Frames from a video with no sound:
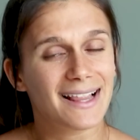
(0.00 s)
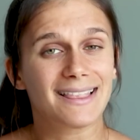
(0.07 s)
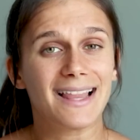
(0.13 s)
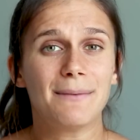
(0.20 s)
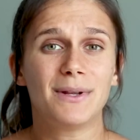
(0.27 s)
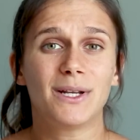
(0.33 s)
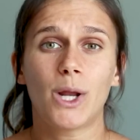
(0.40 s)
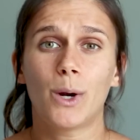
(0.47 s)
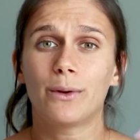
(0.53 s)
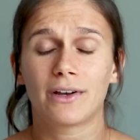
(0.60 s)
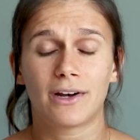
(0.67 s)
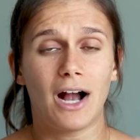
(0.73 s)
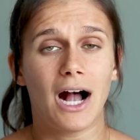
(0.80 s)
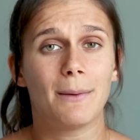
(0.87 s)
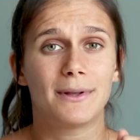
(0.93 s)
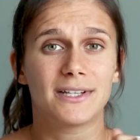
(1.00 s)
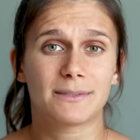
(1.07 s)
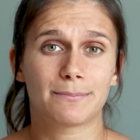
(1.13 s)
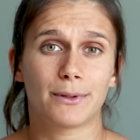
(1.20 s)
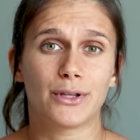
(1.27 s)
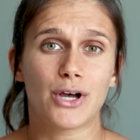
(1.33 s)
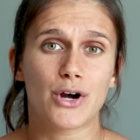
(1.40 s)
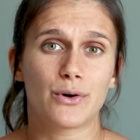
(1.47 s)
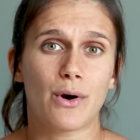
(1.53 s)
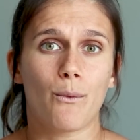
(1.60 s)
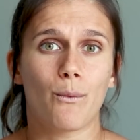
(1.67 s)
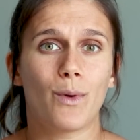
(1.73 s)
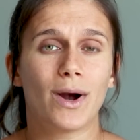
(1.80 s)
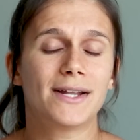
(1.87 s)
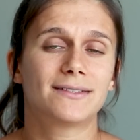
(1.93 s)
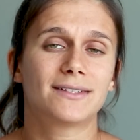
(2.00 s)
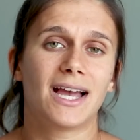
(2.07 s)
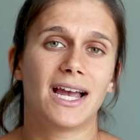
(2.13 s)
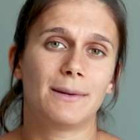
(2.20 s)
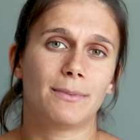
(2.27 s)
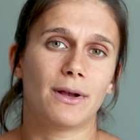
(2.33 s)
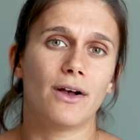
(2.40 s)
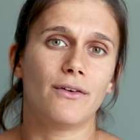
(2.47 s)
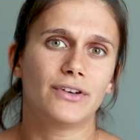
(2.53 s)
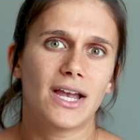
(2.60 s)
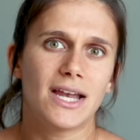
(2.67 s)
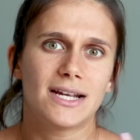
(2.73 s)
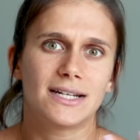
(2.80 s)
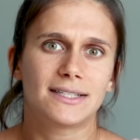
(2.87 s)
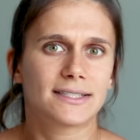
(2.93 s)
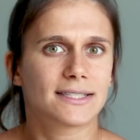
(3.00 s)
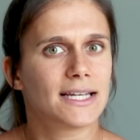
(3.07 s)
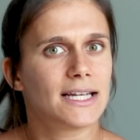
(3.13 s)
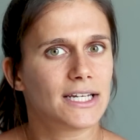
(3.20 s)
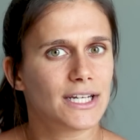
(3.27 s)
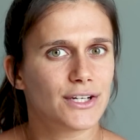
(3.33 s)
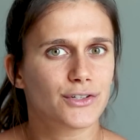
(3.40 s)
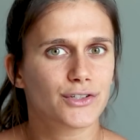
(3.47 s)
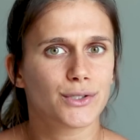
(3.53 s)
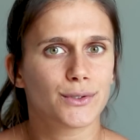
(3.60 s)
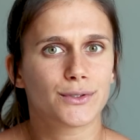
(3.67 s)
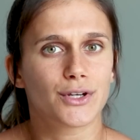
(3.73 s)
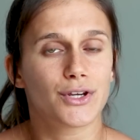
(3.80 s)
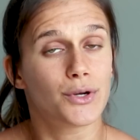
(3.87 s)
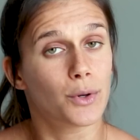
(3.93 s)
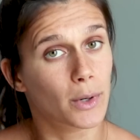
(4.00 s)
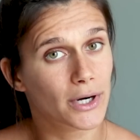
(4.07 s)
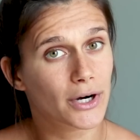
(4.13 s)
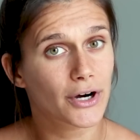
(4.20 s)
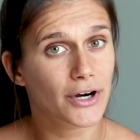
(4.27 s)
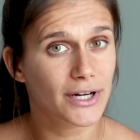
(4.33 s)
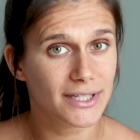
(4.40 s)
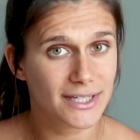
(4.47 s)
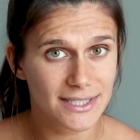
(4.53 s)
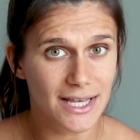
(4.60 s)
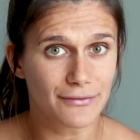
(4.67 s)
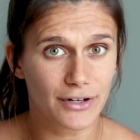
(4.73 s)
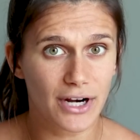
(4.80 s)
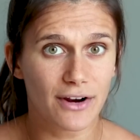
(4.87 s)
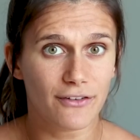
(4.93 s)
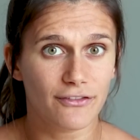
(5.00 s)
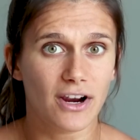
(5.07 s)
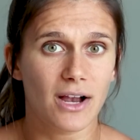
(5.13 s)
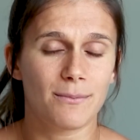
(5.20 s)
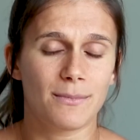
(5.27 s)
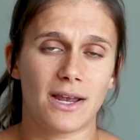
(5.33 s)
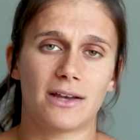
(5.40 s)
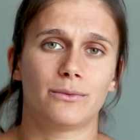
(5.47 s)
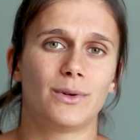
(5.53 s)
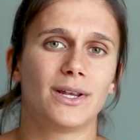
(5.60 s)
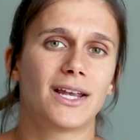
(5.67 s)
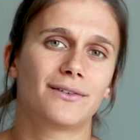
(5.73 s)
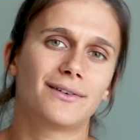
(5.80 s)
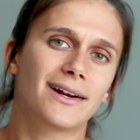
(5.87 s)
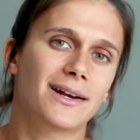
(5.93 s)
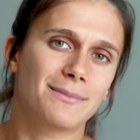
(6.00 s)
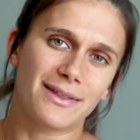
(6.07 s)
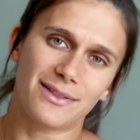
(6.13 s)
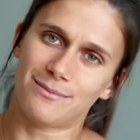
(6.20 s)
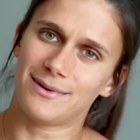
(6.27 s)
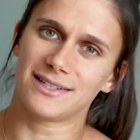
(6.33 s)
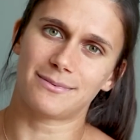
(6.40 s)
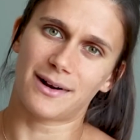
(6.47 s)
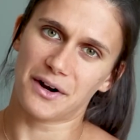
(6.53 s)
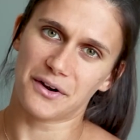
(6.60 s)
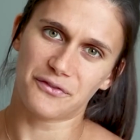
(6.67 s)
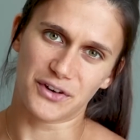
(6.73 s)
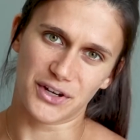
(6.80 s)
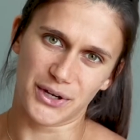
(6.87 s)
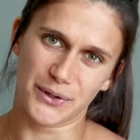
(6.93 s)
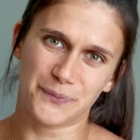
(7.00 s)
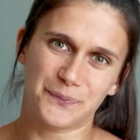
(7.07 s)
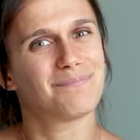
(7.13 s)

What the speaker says: Let me know in the comments below what type of skin issues you're currently suffering from, and we can recommend the best product for you.